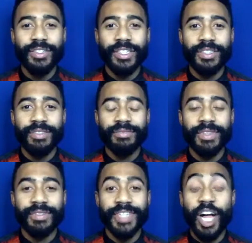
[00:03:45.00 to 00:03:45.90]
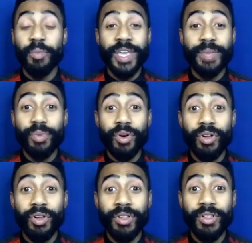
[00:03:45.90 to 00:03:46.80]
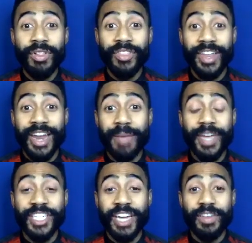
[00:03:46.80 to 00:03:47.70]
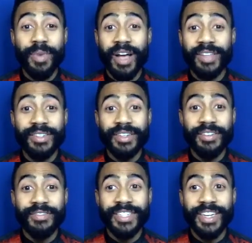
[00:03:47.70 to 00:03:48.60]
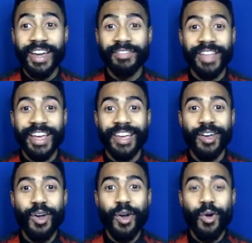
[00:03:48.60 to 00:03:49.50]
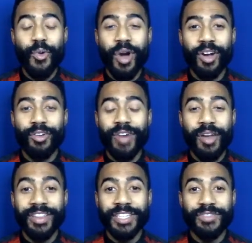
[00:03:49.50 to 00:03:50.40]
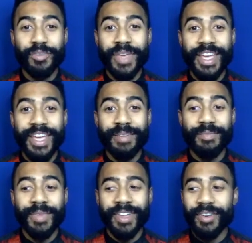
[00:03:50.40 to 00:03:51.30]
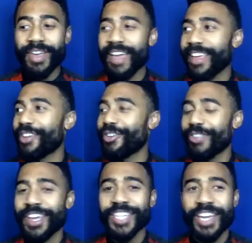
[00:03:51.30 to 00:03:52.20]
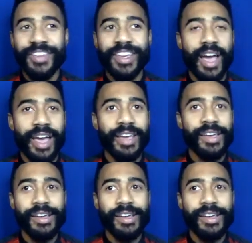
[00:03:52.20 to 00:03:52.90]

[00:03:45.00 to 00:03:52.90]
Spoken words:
to tell people that I'm HIV positive? To kind of like walk around, at least for me, and be like, okay, like, you're the HIV guy.